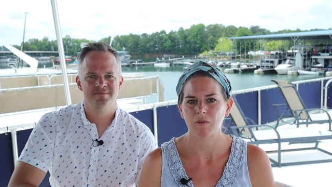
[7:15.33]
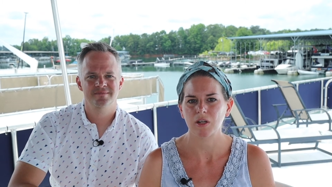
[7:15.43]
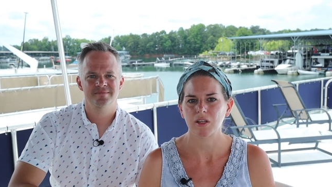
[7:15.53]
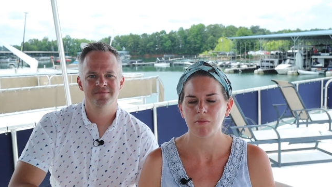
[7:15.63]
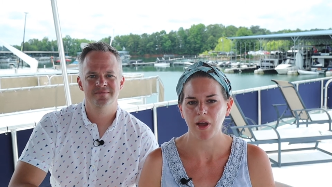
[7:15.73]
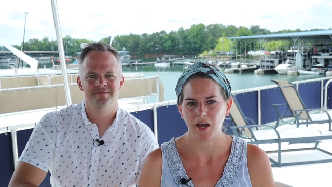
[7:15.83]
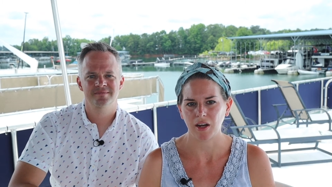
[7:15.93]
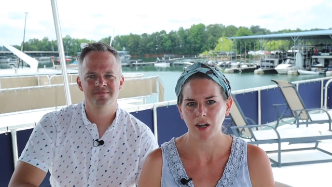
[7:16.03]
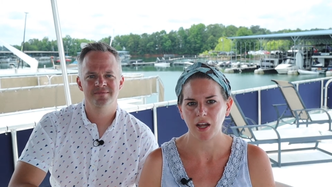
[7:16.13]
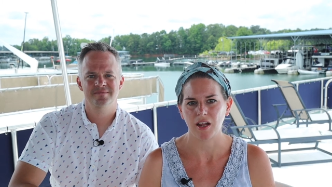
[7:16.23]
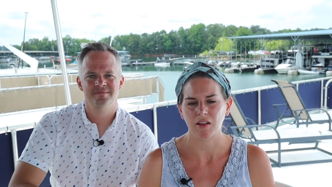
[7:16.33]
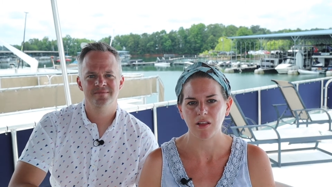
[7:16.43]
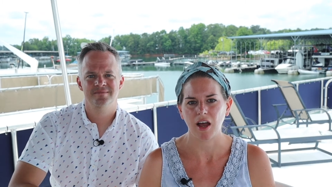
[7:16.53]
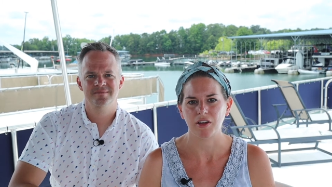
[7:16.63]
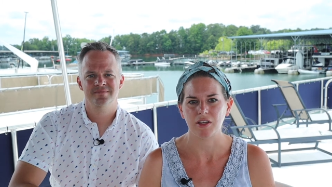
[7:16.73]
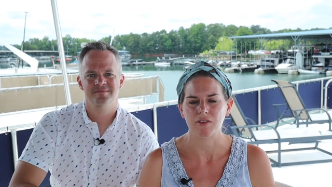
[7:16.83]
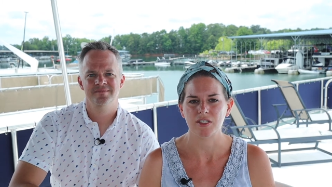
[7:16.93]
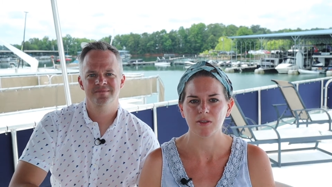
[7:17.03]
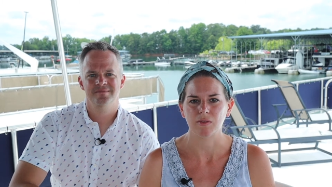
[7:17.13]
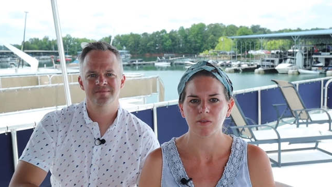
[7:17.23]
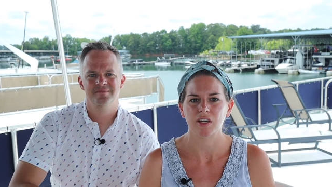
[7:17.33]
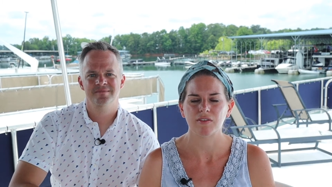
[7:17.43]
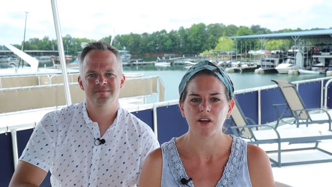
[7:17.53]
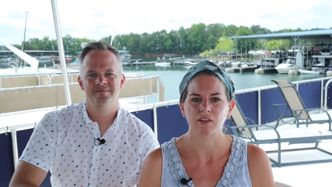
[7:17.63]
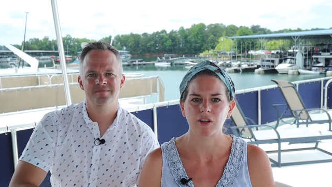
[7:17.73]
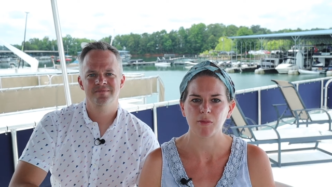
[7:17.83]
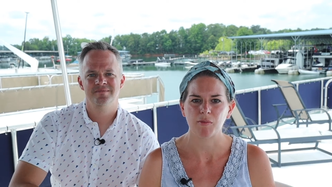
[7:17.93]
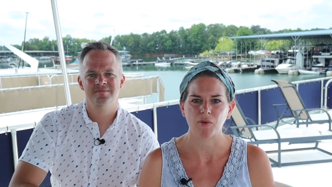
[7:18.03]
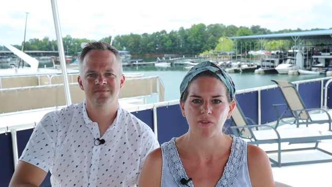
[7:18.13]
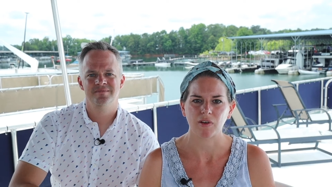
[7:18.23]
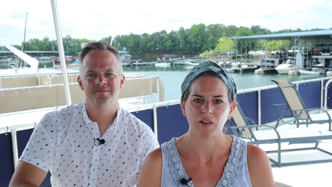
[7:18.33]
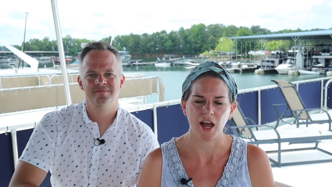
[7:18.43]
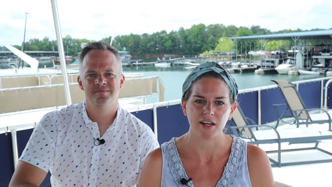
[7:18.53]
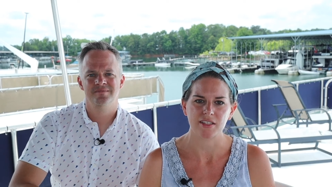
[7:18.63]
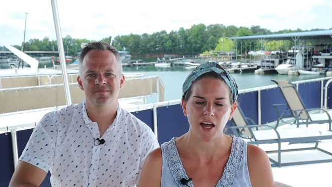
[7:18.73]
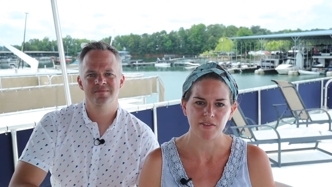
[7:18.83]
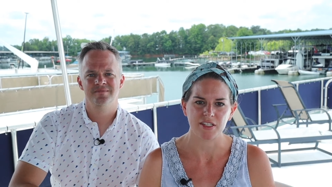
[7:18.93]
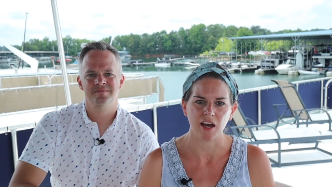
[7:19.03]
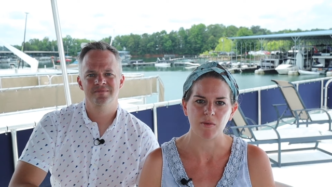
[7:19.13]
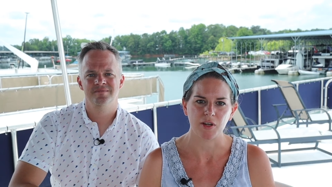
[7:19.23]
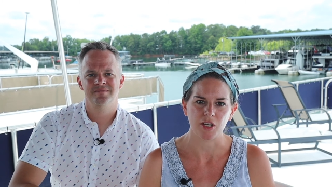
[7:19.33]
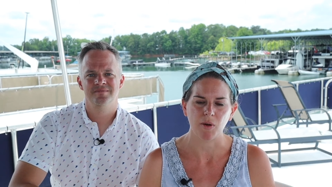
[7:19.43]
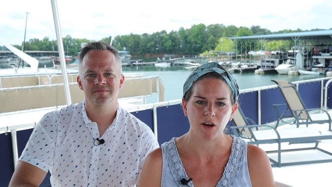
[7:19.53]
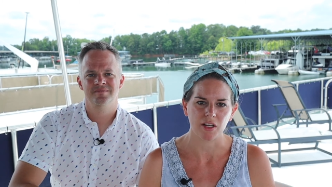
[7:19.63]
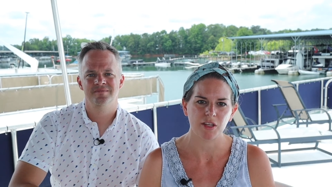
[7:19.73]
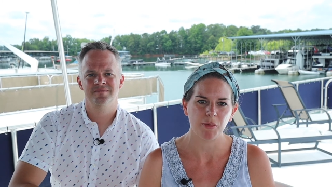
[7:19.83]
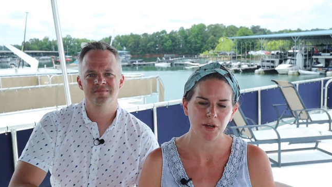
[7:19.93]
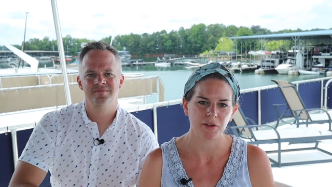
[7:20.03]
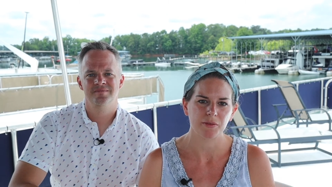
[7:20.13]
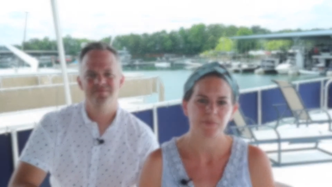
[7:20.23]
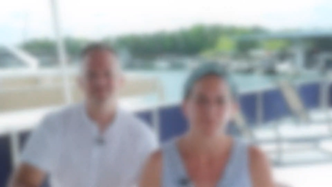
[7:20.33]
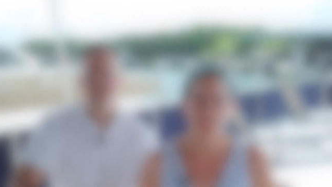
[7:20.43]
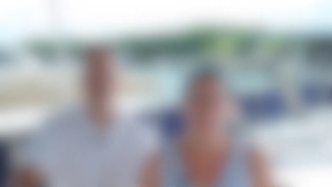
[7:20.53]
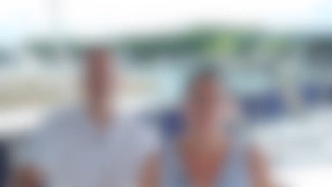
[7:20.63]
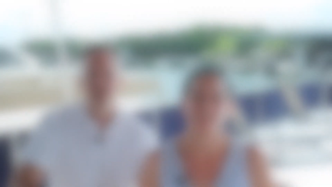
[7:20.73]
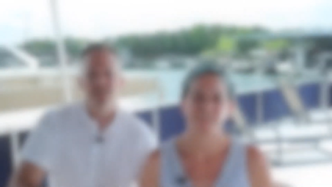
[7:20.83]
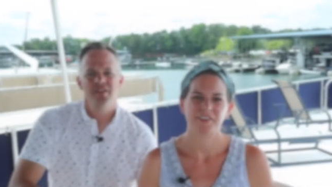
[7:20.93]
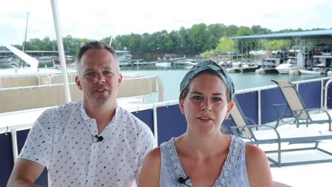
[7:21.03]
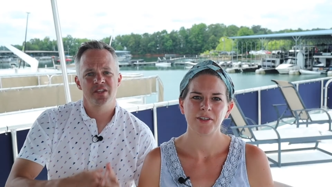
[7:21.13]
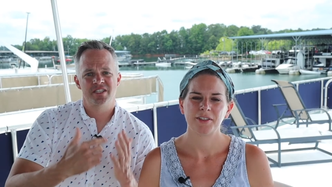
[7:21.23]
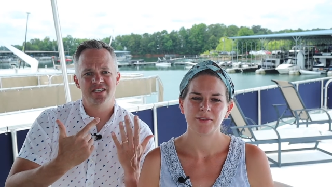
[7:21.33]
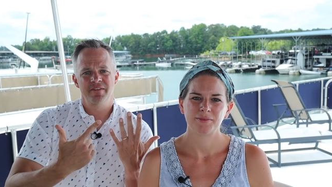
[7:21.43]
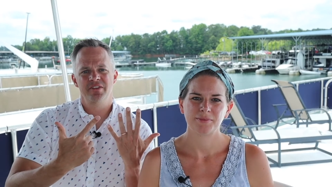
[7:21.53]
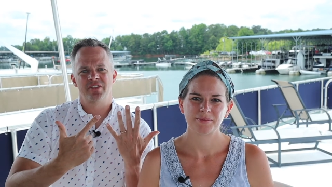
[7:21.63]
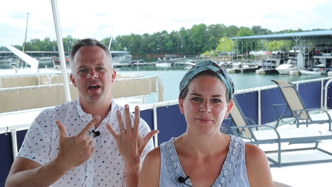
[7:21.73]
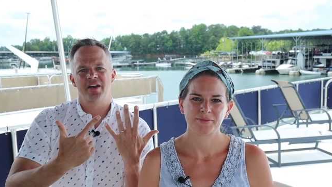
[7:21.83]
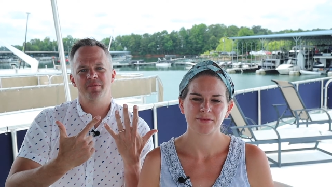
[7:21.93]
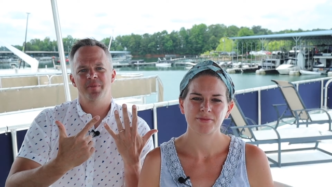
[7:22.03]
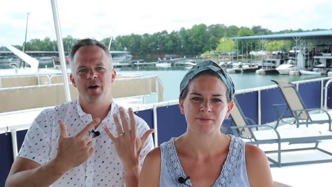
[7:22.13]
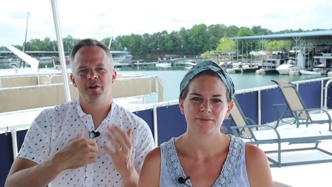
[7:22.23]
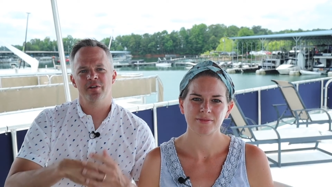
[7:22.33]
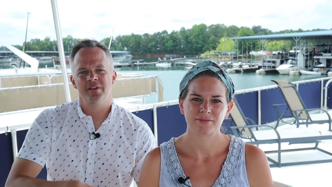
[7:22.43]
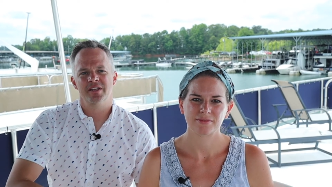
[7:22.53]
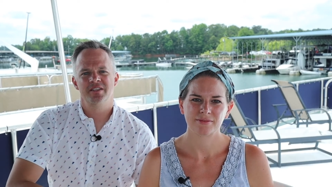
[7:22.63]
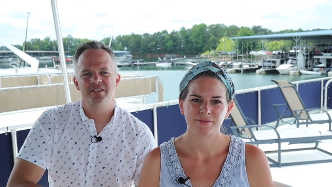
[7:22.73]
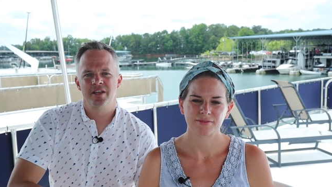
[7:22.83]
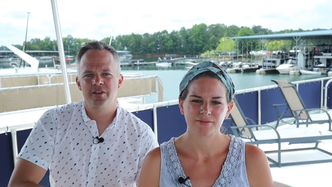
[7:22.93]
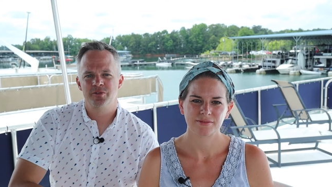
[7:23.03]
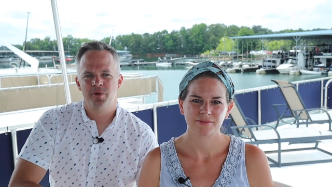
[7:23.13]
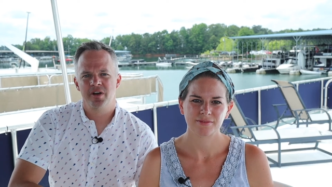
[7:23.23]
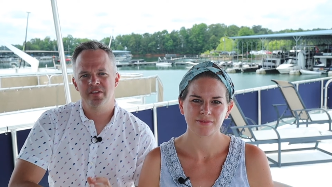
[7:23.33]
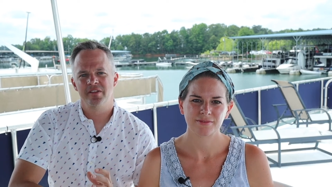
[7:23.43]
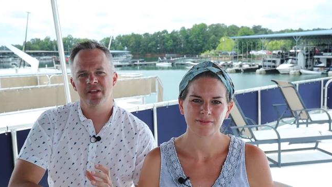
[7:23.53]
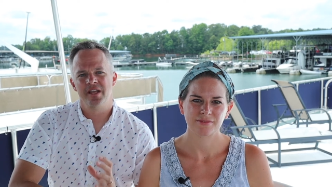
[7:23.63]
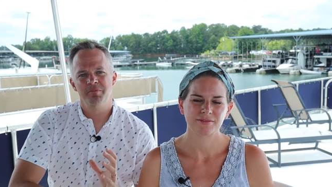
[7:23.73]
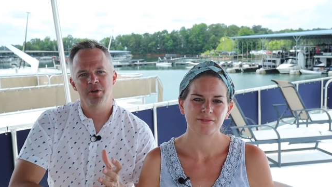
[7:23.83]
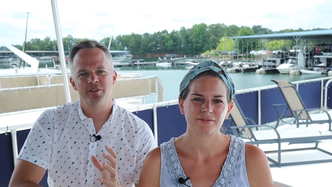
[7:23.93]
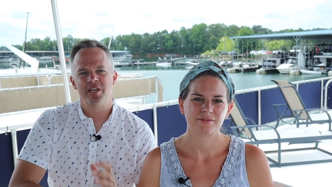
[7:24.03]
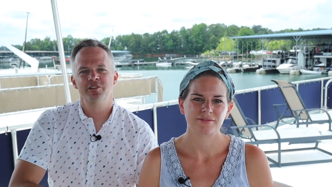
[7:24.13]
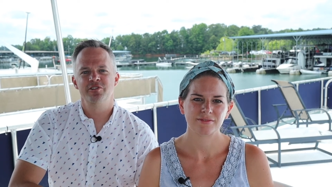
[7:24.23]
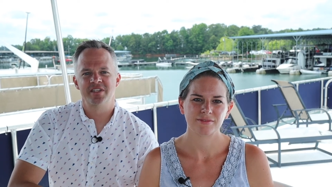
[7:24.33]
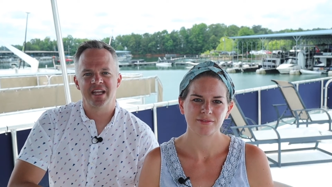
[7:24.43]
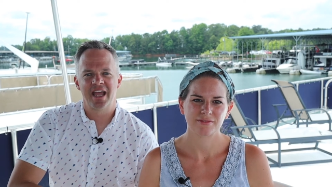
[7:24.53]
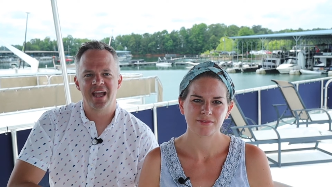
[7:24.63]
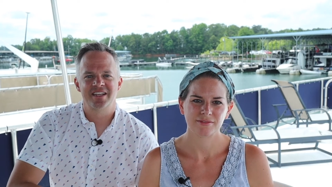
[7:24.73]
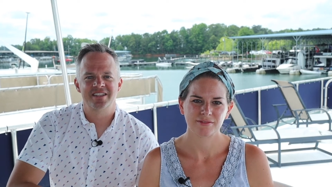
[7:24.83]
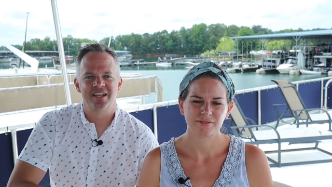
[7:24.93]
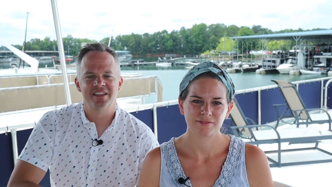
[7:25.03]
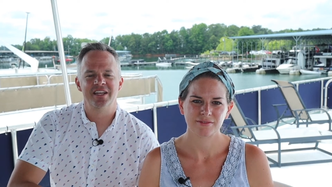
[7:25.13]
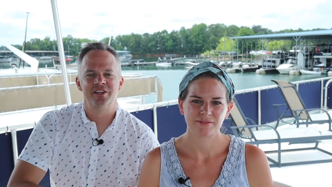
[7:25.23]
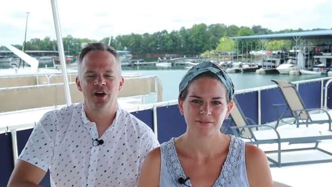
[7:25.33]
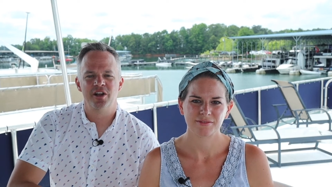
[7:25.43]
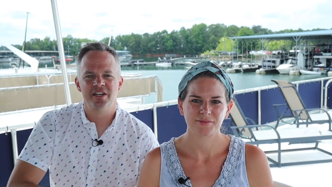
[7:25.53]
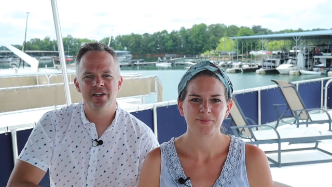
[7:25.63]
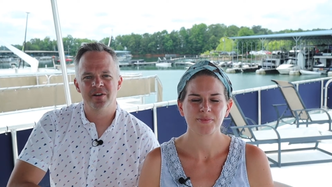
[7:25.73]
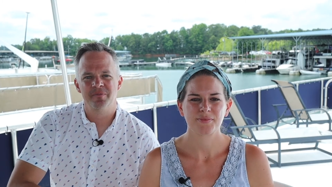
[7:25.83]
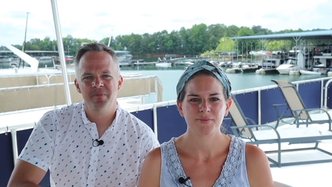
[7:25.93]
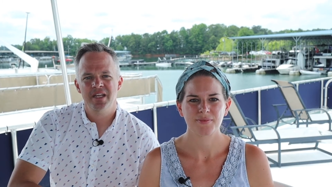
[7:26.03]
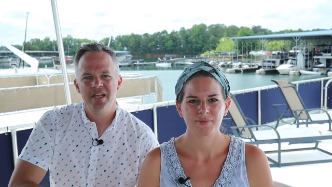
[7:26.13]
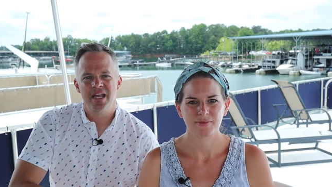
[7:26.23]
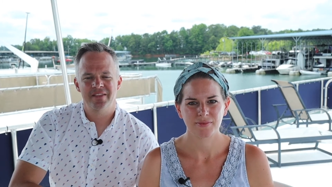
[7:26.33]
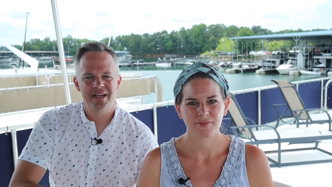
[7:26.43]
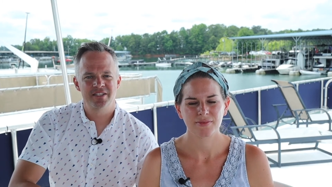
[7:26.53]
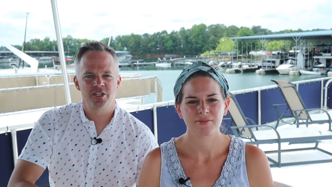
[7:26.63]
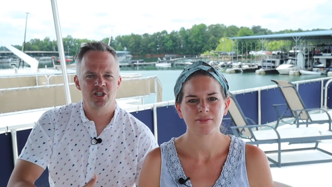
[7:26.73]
Speaker 1: really matter and allow you to live a little bit more of a relaxed lifestyle when you are at the boat.
Speaker 2: The seventh item on our list is one of the most interesting hacks I think on here, and that's a